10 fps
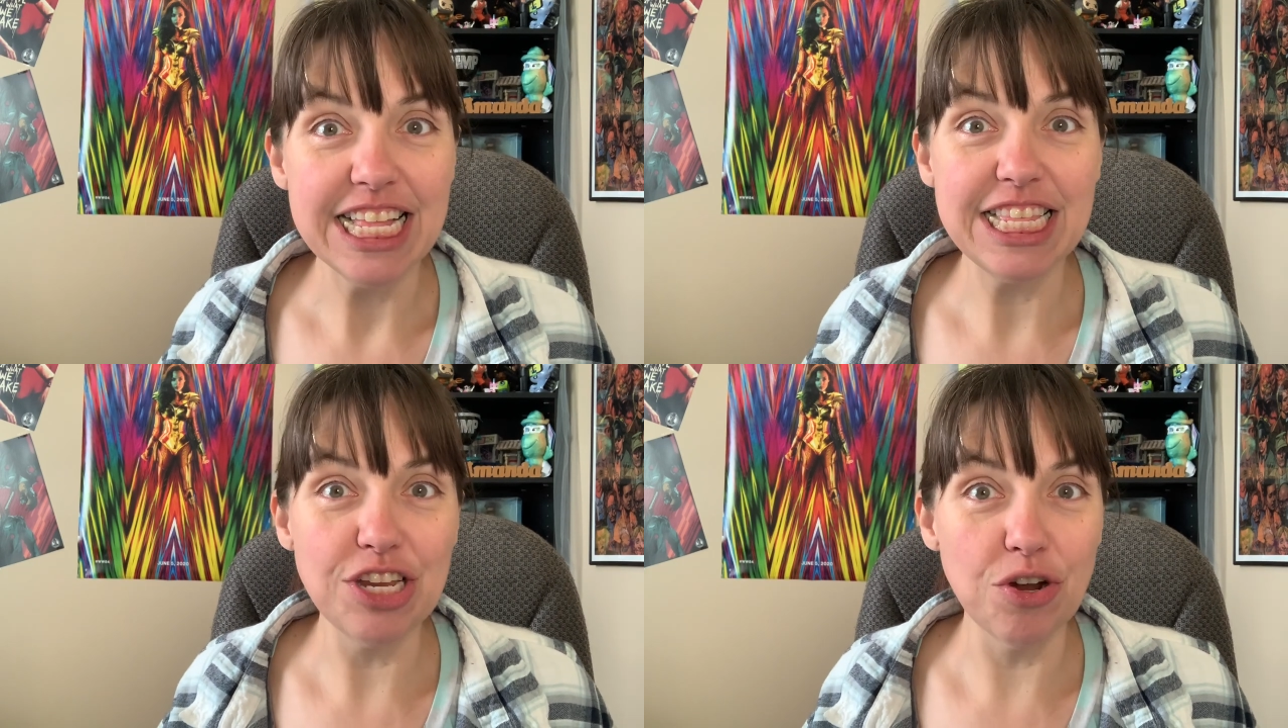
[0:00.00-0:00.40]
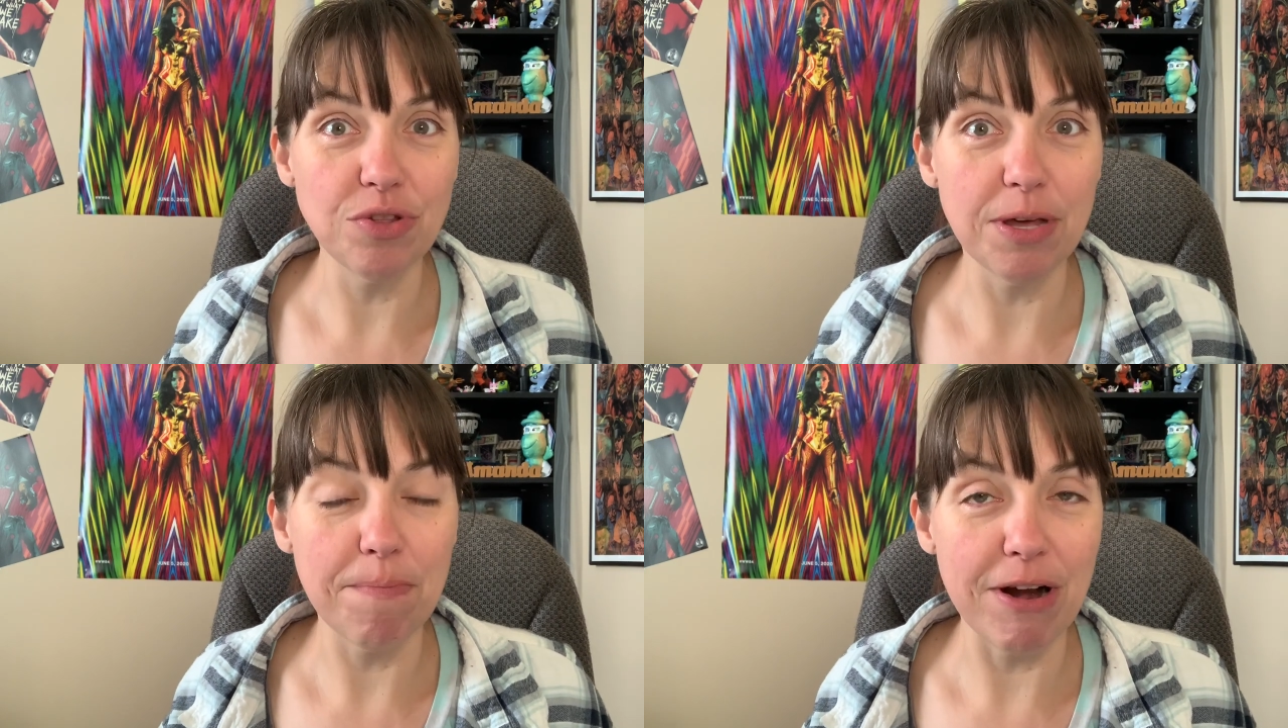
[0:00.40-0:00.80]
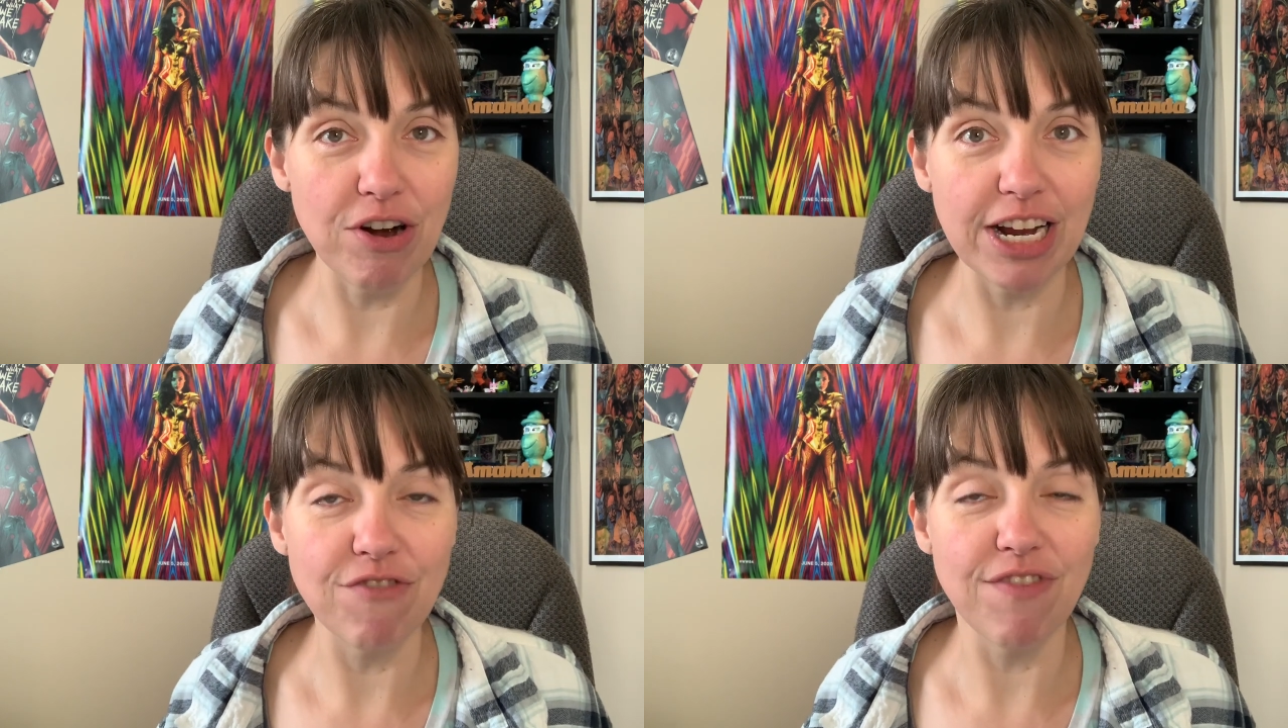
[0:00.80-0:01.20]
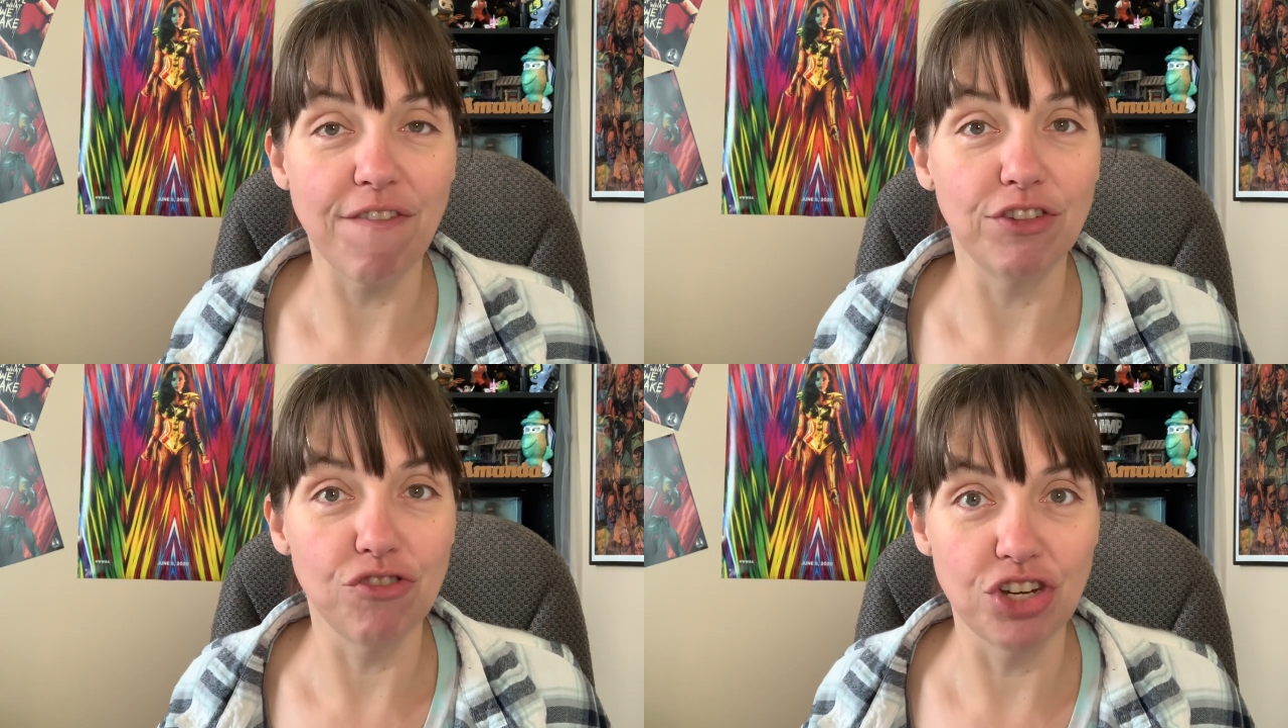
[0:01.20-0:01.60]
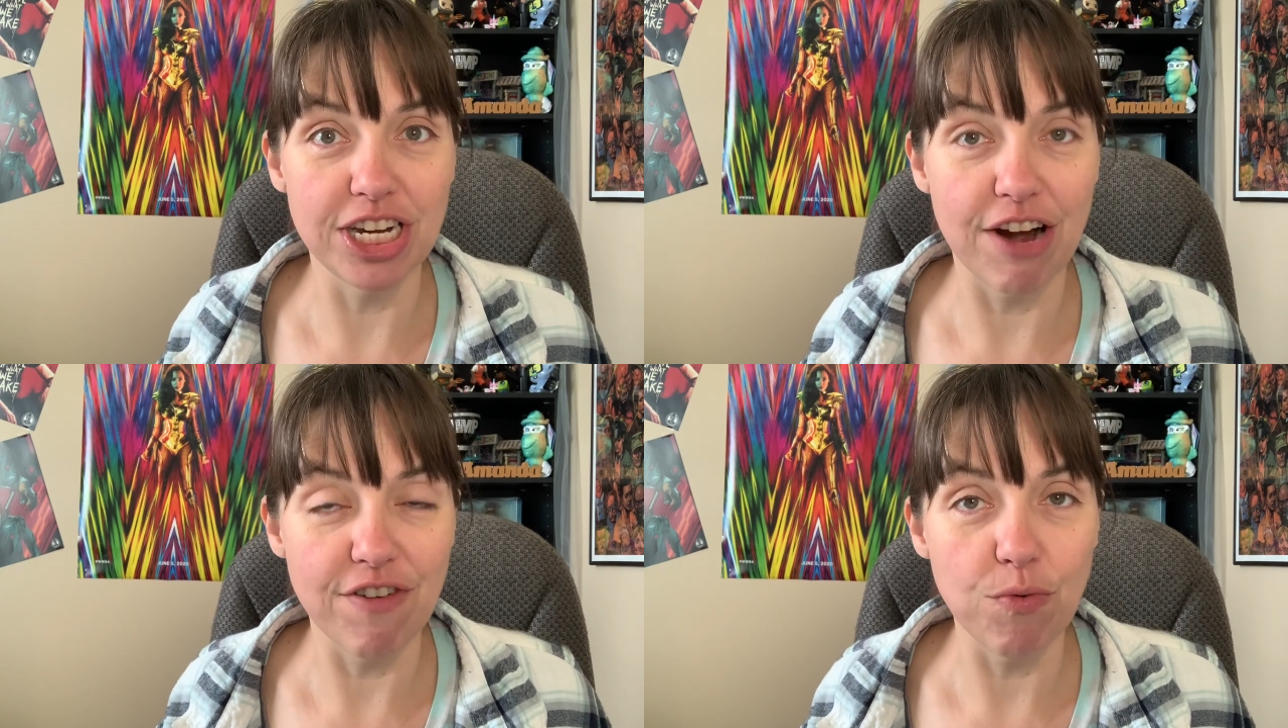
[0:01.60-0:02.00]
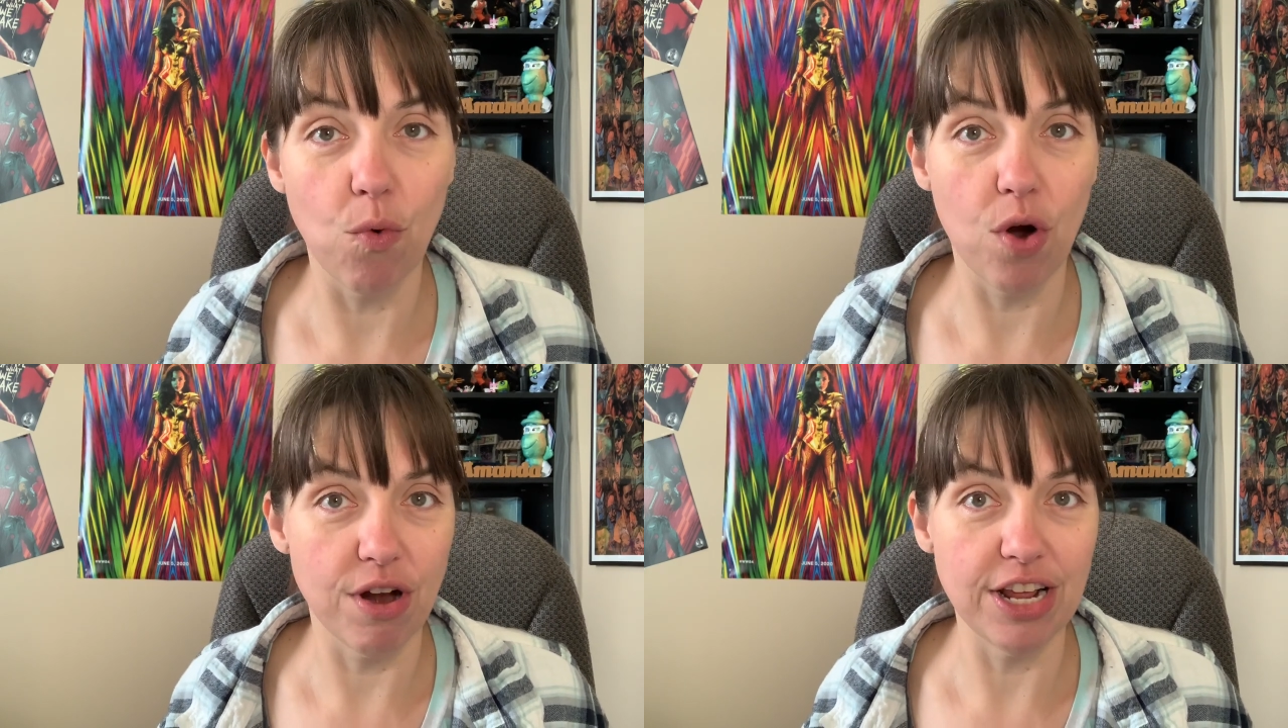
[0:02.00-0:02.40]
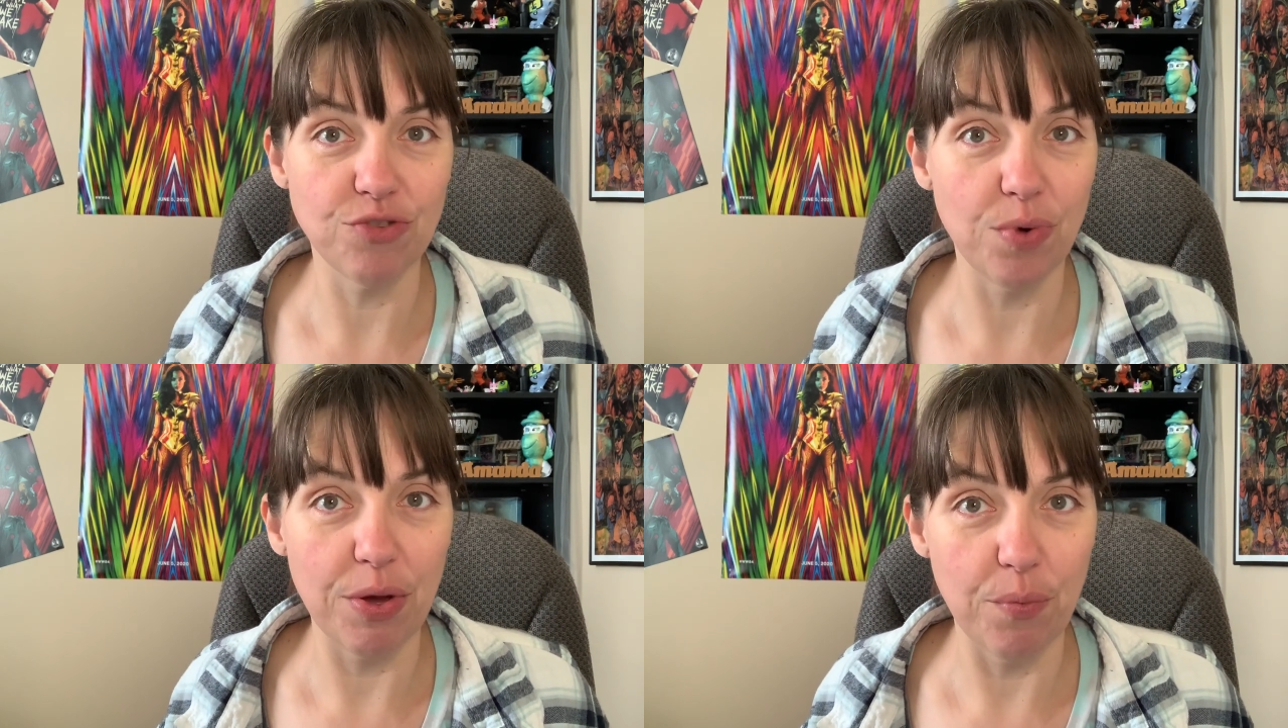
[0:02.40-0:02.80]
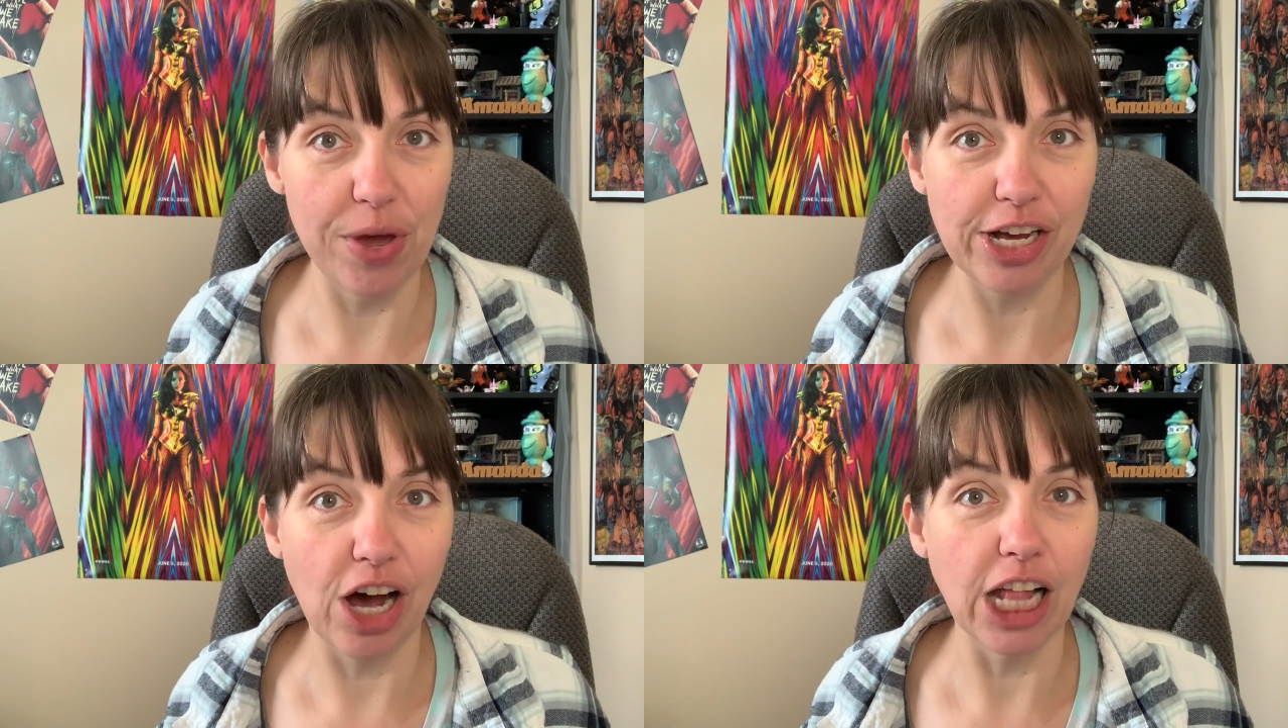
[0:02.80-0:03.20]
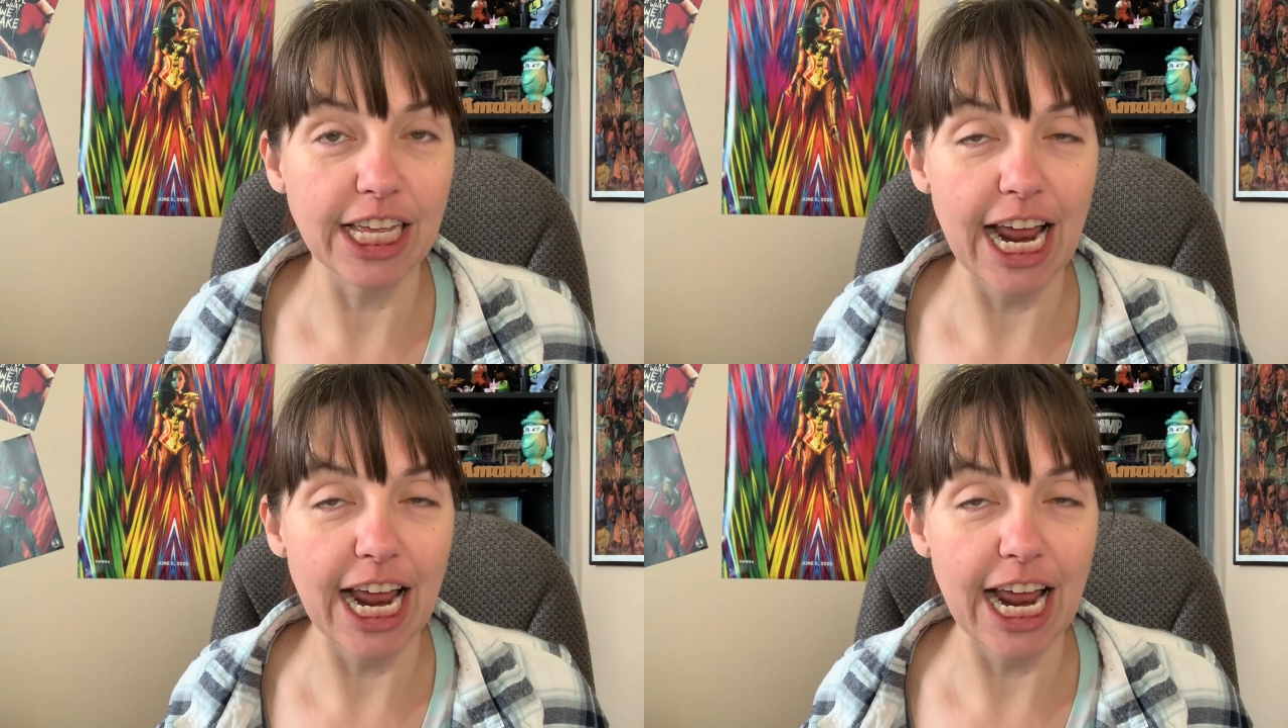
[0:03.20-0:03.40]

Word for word: you know, the American Revolutionary War, as we, we call it.